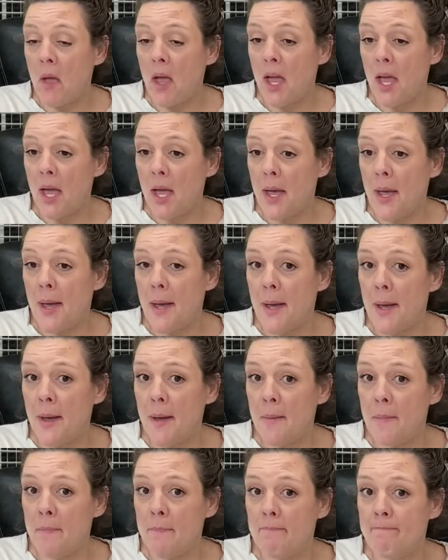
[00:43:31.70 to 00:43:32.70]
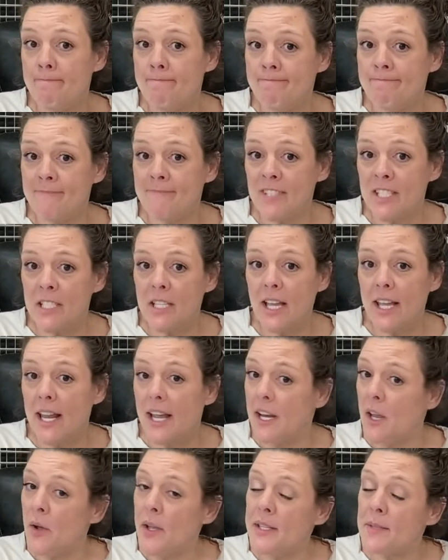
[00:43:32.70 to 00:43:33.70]
Um, and
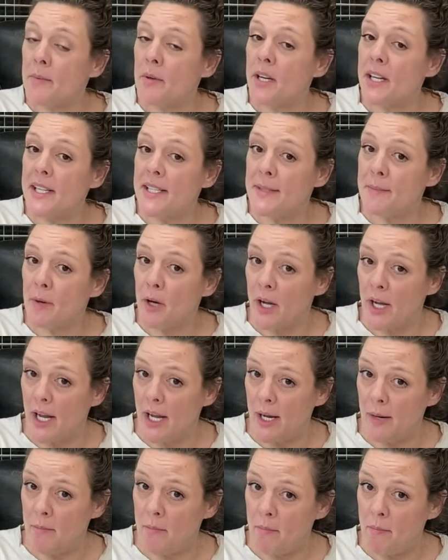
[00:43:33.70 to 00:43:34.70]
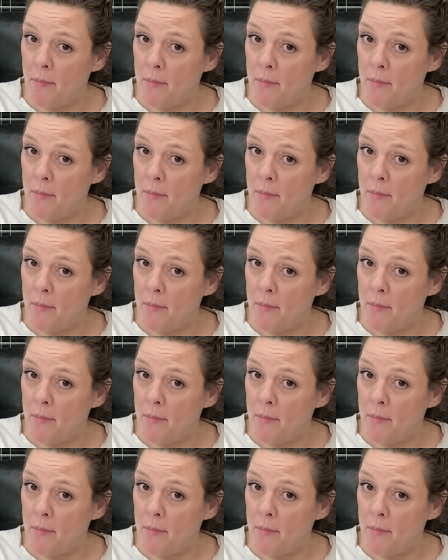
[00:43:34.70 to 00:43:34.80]
I know it's pretty springy.